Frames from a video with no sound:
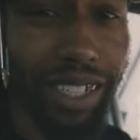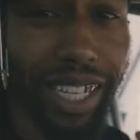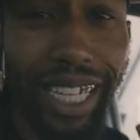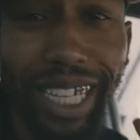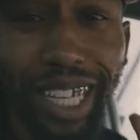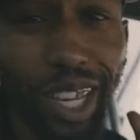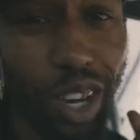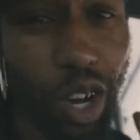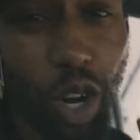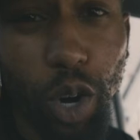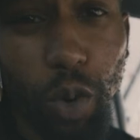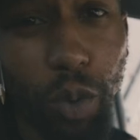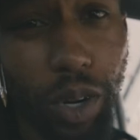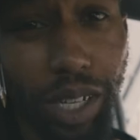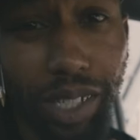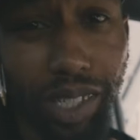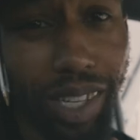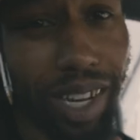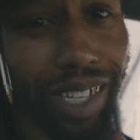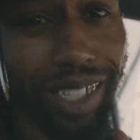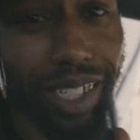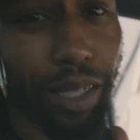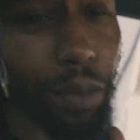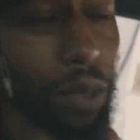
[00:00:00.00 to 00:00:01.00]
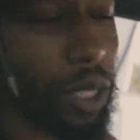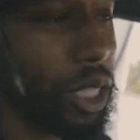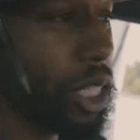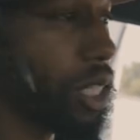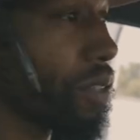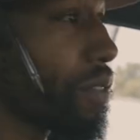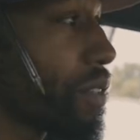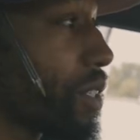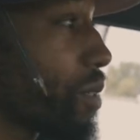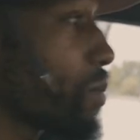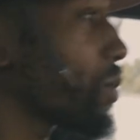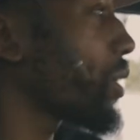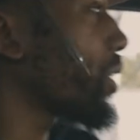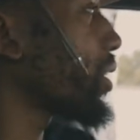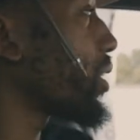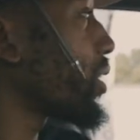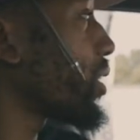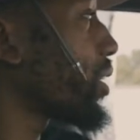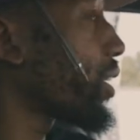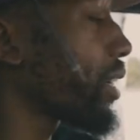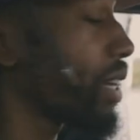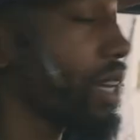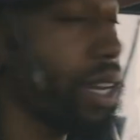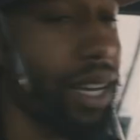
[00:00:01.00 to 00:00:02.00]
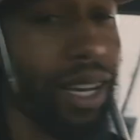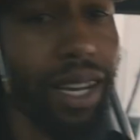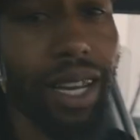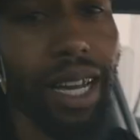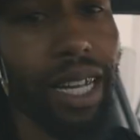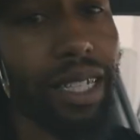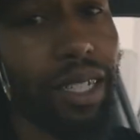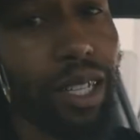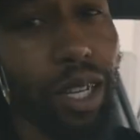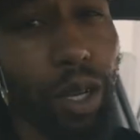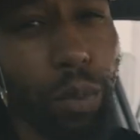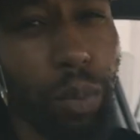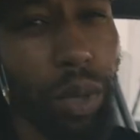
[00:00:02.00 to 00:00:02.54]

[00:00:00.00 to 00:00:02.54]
Like, they always got something different up here. I took a